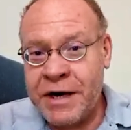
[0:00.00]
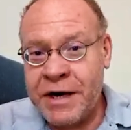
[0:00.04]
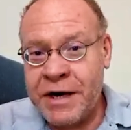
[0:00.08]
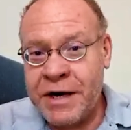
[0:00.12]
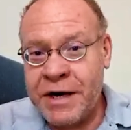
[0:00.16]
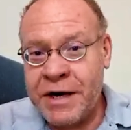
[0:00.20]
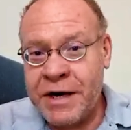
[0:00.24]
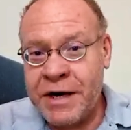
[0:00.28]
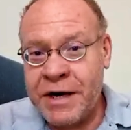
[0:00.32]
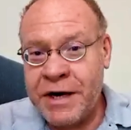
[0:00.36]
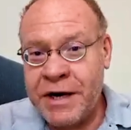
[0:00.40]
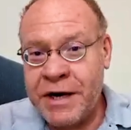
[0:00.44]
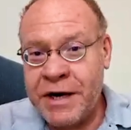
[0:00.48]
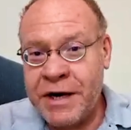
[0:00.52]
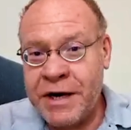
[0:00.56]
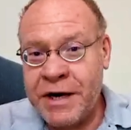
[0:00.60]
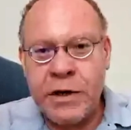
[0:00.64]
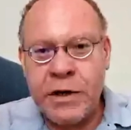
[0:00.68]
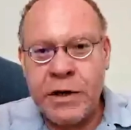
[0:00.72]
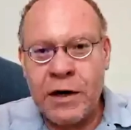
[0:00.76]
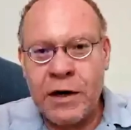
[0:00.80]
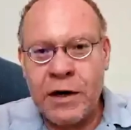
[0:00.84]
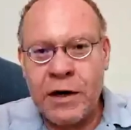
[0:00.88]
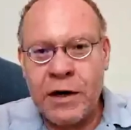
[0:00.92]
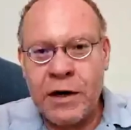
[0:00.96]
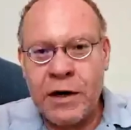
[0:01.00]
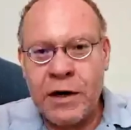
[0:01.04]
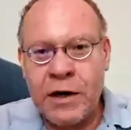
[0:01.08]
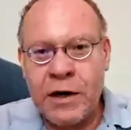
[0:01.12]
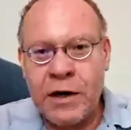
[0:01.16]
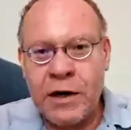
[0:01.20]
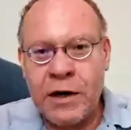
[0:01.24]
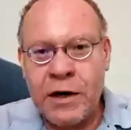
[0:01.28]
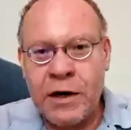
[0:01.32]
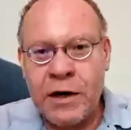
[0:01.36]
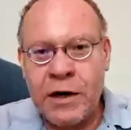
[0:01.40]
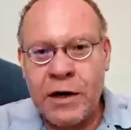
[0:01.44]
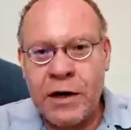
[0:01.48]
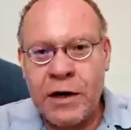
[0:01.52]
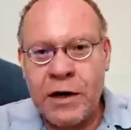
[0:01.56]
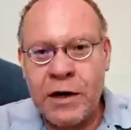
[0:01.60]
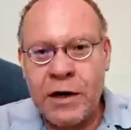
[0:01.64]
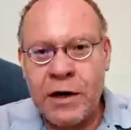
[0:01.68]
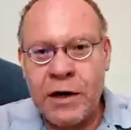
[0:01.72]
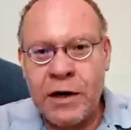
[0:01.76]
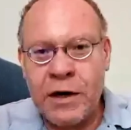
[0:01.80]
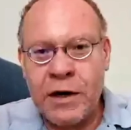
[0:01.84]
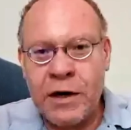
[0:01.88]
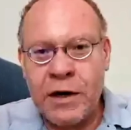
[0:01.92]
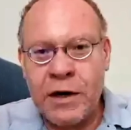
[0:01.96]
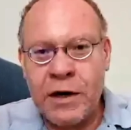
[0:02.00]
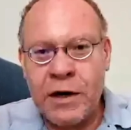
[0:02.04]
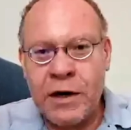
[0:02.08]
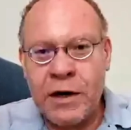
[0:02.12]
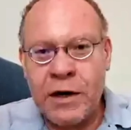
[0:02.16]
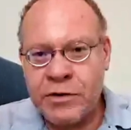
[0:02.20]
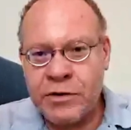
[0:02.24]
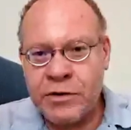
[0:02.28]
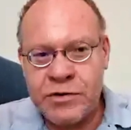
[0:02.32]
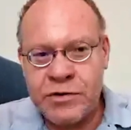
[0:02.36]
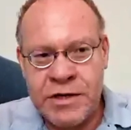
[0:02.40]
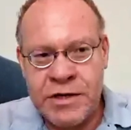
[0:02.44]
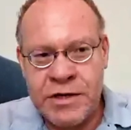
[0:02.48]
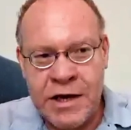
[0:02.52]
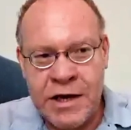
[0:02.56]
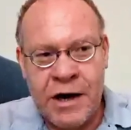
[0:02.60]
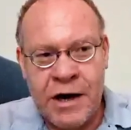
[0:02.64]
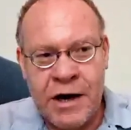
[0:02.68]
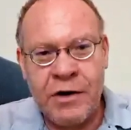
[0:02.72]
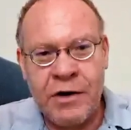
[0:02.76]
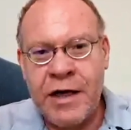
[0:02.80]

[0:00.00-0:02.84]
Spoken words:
local knowledge, we are always happy to work with